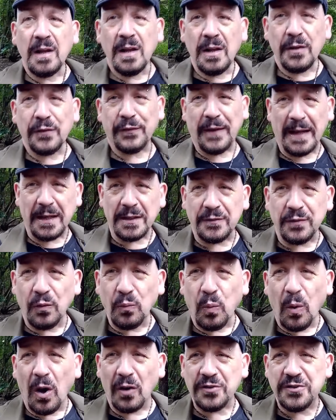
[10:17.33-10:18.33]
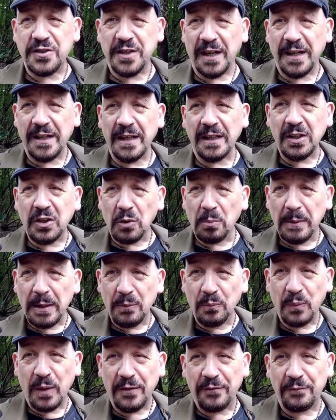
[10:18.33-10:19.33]
Thanks for watching and
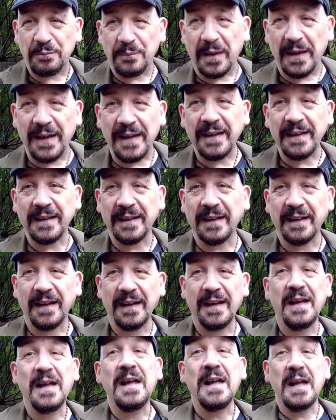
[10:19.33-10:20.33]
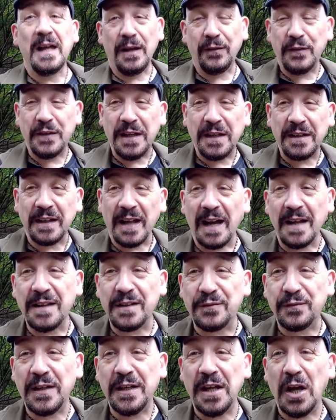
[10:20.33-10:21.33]
coming with me. If you did like
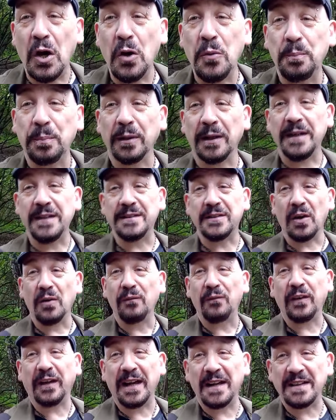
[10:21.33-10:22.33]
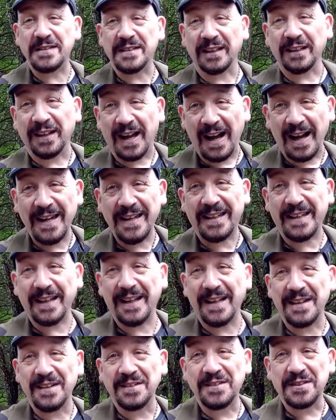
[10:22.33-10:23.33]
this video, please don't forget to like
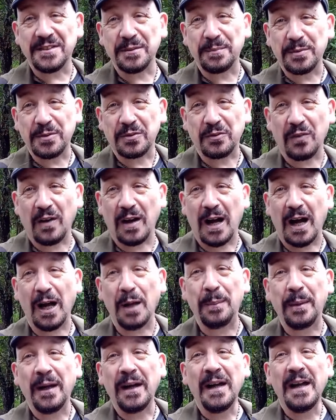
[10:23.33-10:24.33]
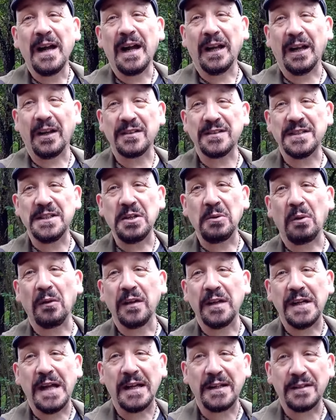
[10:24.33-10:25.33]
and subscribe, and I'll see you on
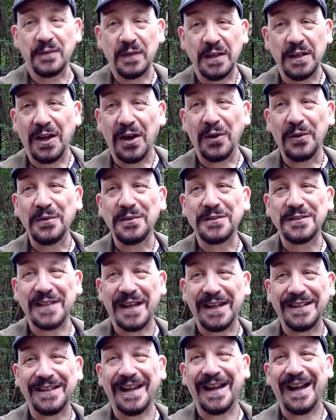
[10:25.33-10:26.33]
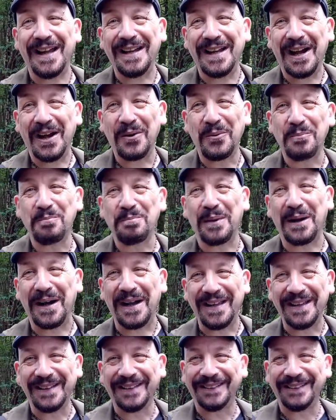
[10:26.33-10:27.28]
the next video. Take care now. Bye.